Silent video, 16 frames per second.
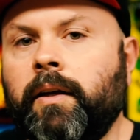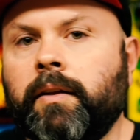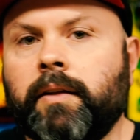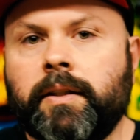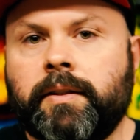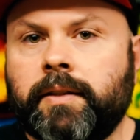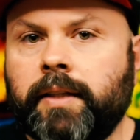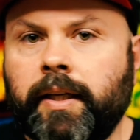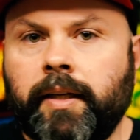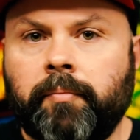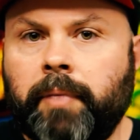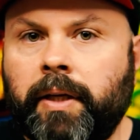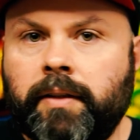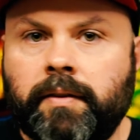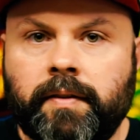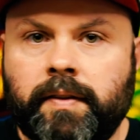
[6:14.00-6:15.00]
let's say, a
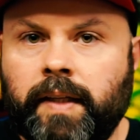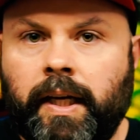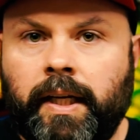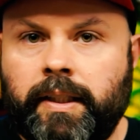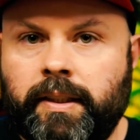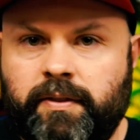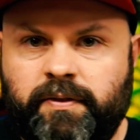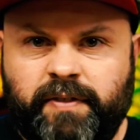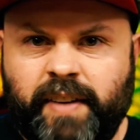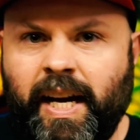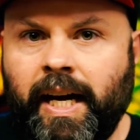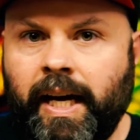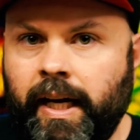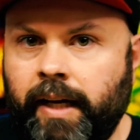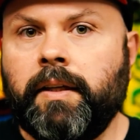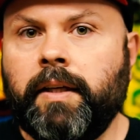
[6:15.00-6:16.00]
men's size
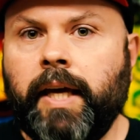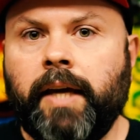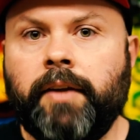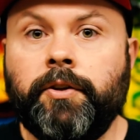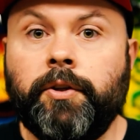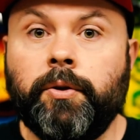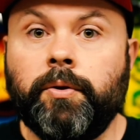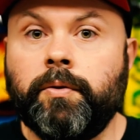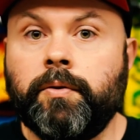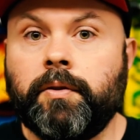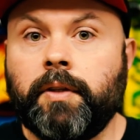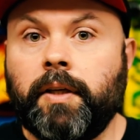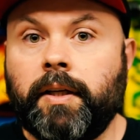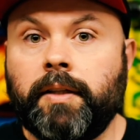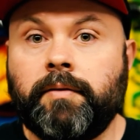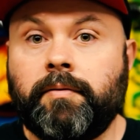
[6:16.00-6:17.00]
5 can't use
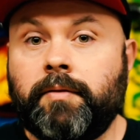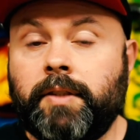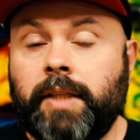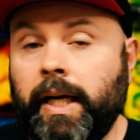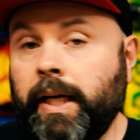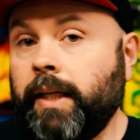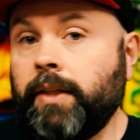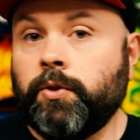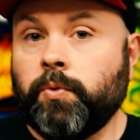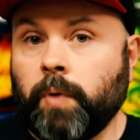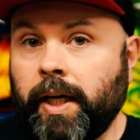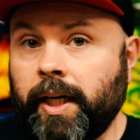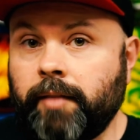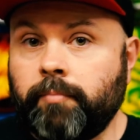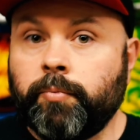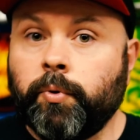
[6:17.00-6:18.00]
a 10 inch
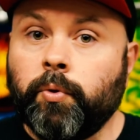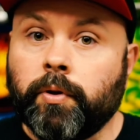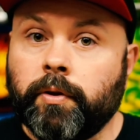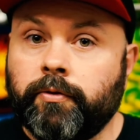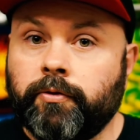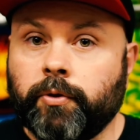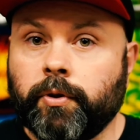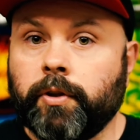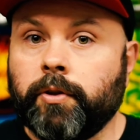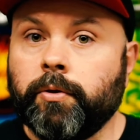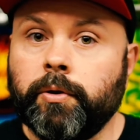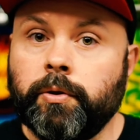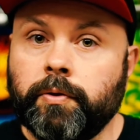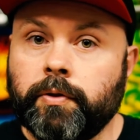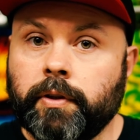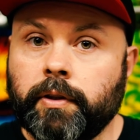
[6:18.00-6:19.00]
wide board for a
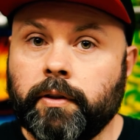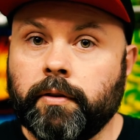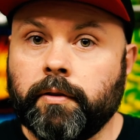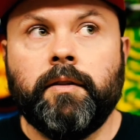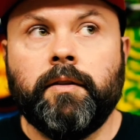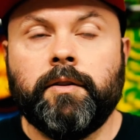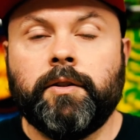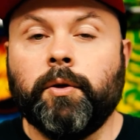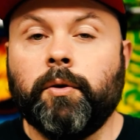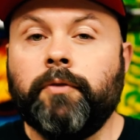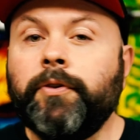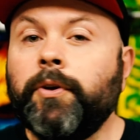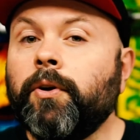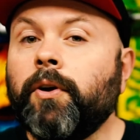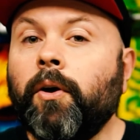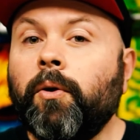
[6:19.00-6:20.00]
cruiser. So if
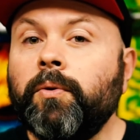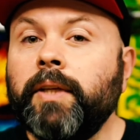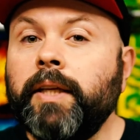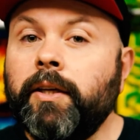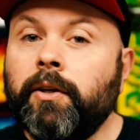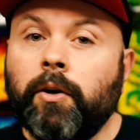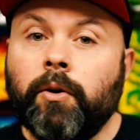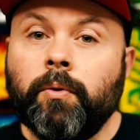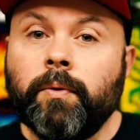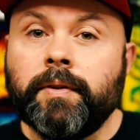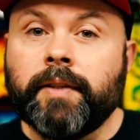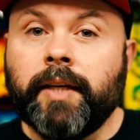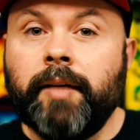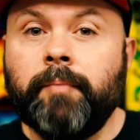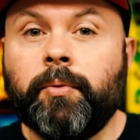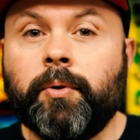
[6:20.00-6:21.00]
your only goal with
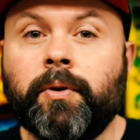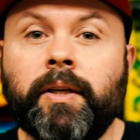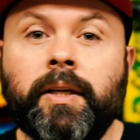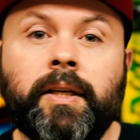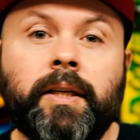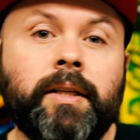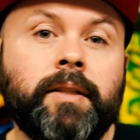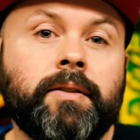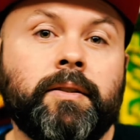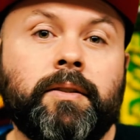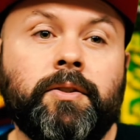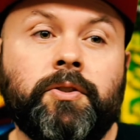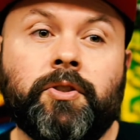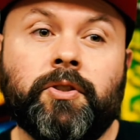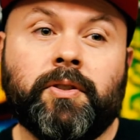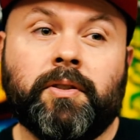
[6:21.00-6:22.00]
skateboarding is
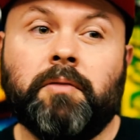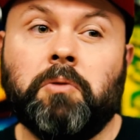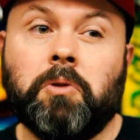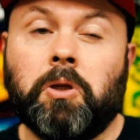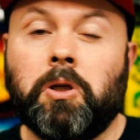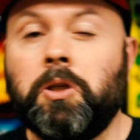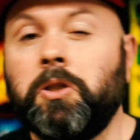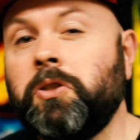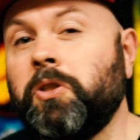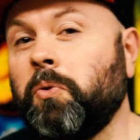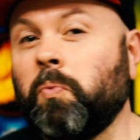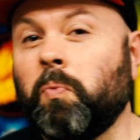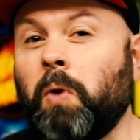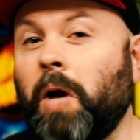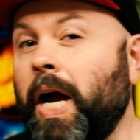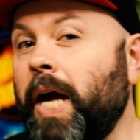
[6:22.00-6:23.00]
to just learn to
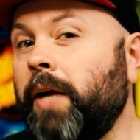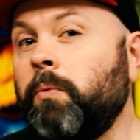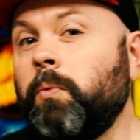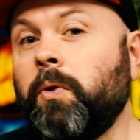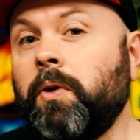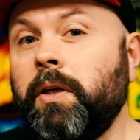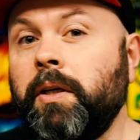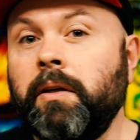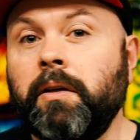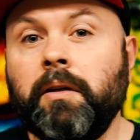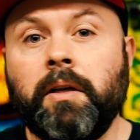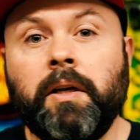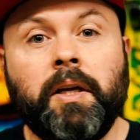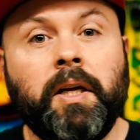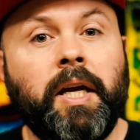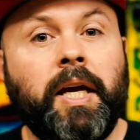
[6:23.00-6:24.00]
ride one
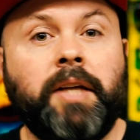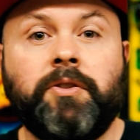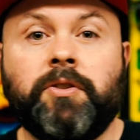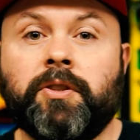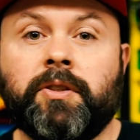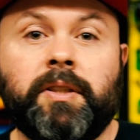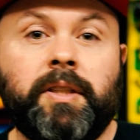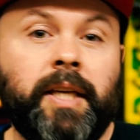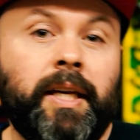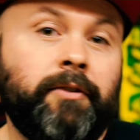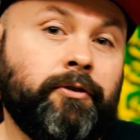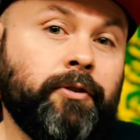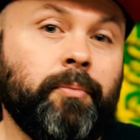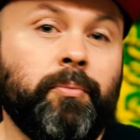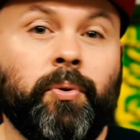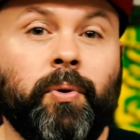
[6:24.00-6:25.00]
and just get
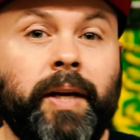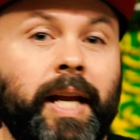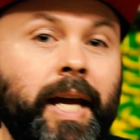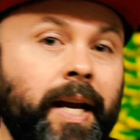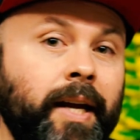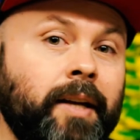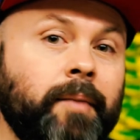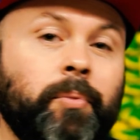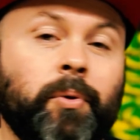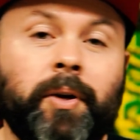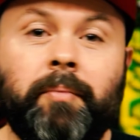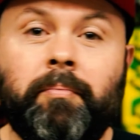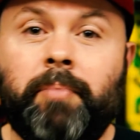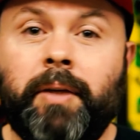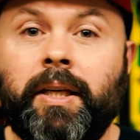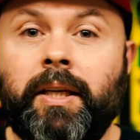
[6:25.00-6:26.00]
from point A to
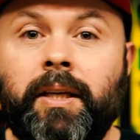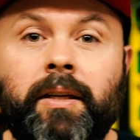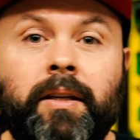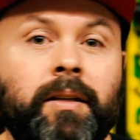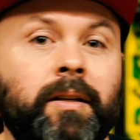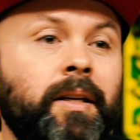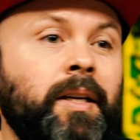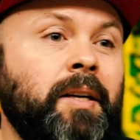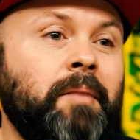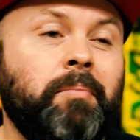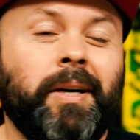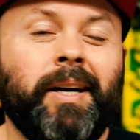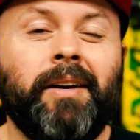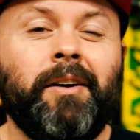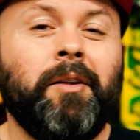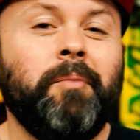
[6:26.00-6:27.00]
point B,
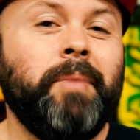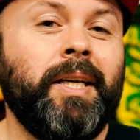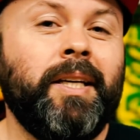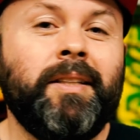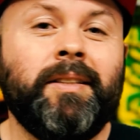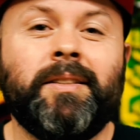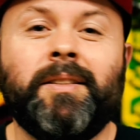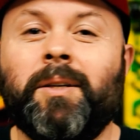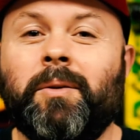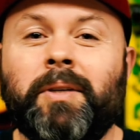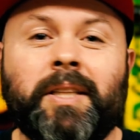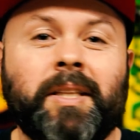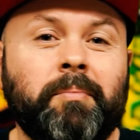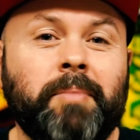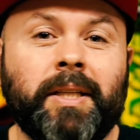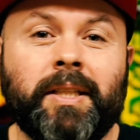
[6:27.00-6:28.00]
by all means, go get
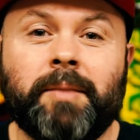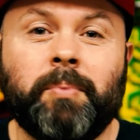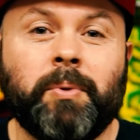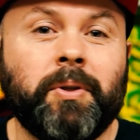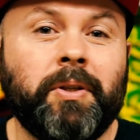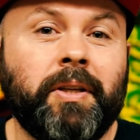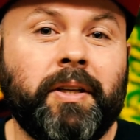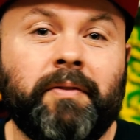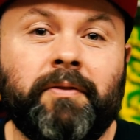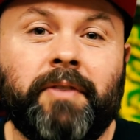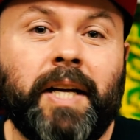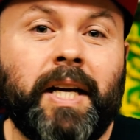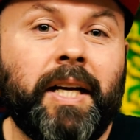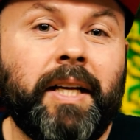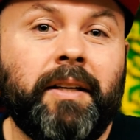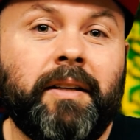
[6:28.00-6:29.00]
the biggest board you can
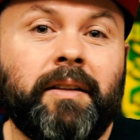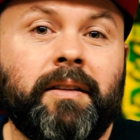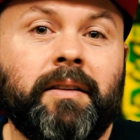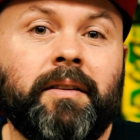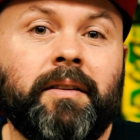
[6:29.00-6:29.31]
find.